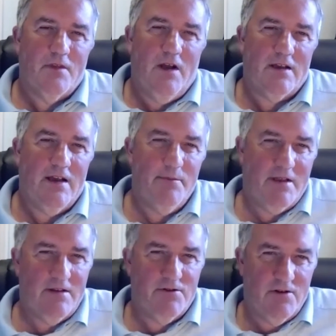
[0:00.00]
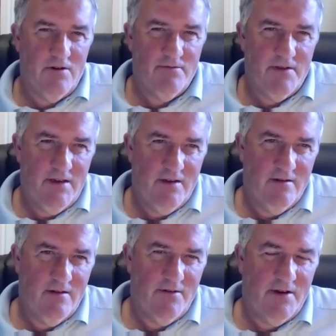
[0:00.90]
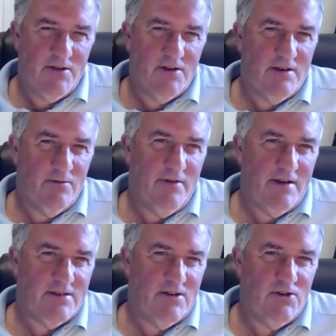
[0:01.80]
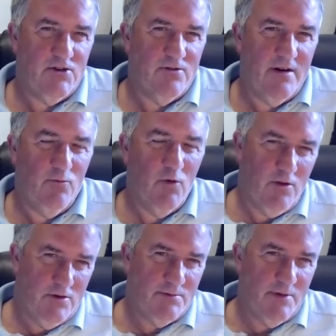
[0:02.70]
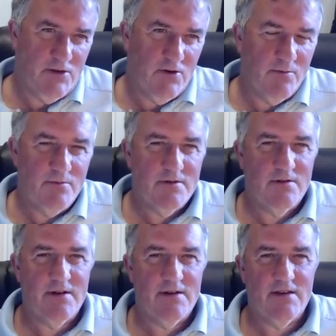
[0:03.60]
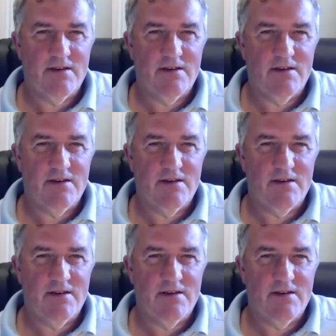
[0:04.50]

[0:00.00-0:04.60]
I can't be critical of anything to do with vaccination, or I will lose my job. So I tend